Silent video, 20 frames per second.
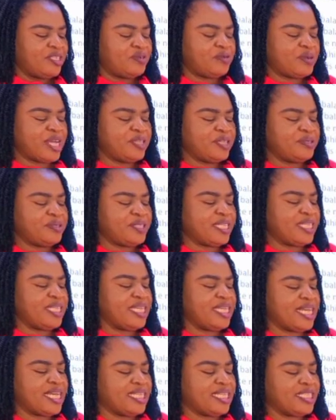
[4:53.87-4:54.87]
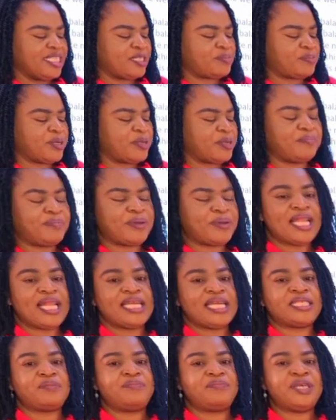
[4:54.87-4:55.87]
using here. The spring
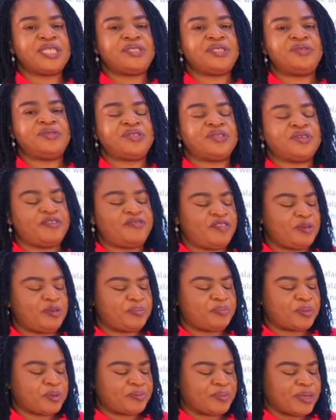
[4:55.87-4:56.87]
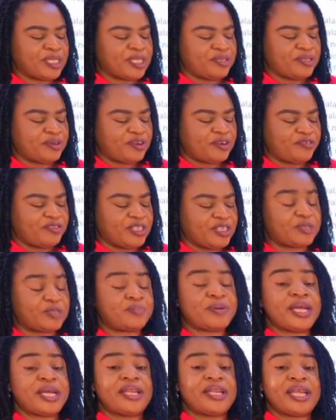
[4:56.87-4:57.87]
balance makes use of the property of the
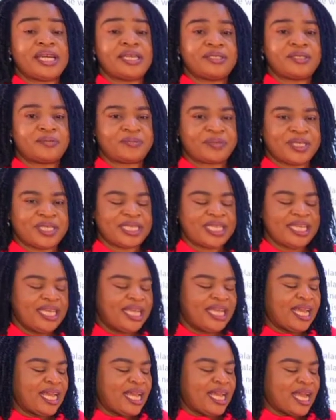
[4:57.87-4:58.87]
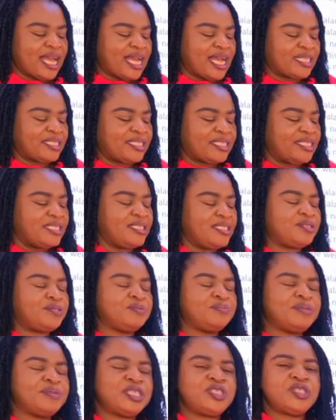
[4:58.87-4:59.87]
spiral spring, and
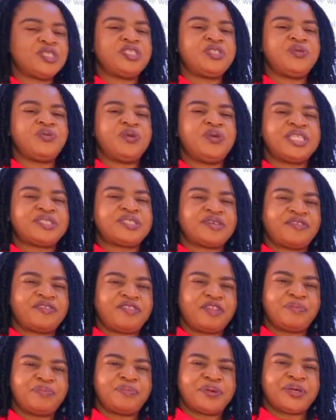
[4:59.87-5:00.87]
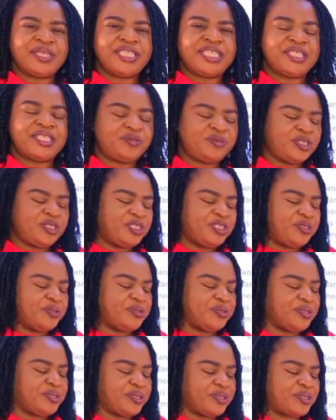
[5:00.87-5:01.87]
to measure the weight of the body we
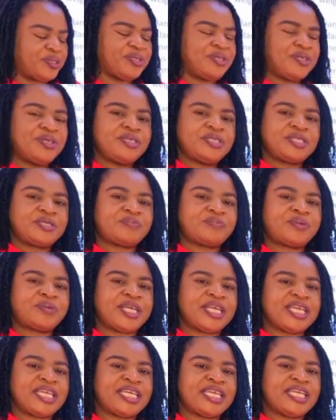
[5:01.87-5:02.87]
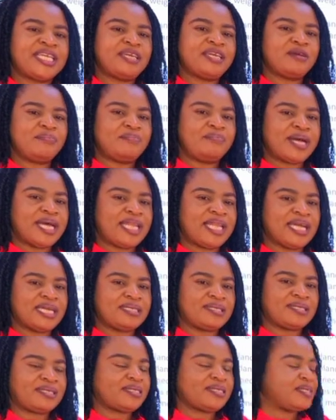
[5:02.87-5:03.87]
use spring
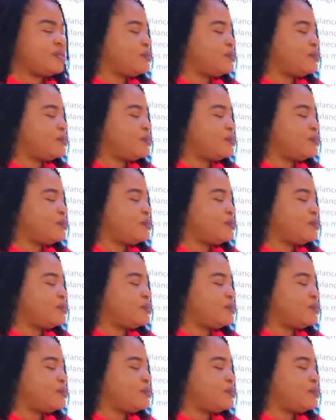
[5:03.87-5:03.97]
balance.